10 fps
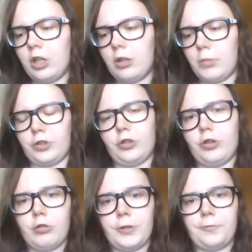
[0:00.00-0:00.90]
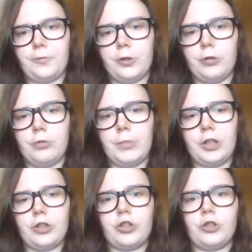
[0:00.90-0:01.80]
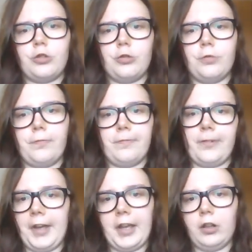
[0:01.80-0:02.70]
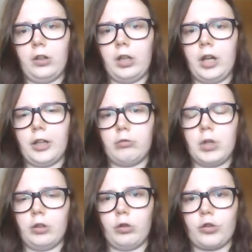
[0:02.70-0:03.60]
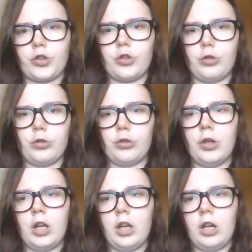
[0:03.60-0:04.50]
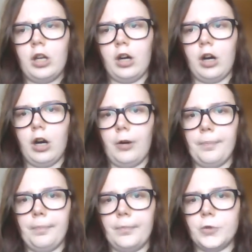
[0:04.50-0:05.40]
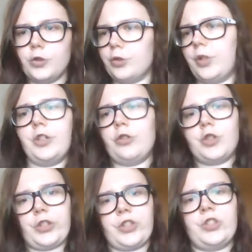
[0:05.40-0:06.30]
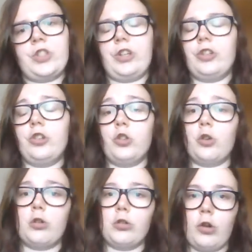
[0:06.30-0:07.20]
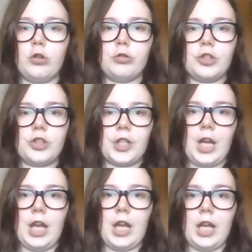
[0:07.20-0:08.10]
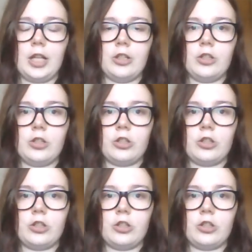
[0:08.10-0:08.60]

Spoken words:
But if you manage to fail like one or two, usually you just send in your notes, and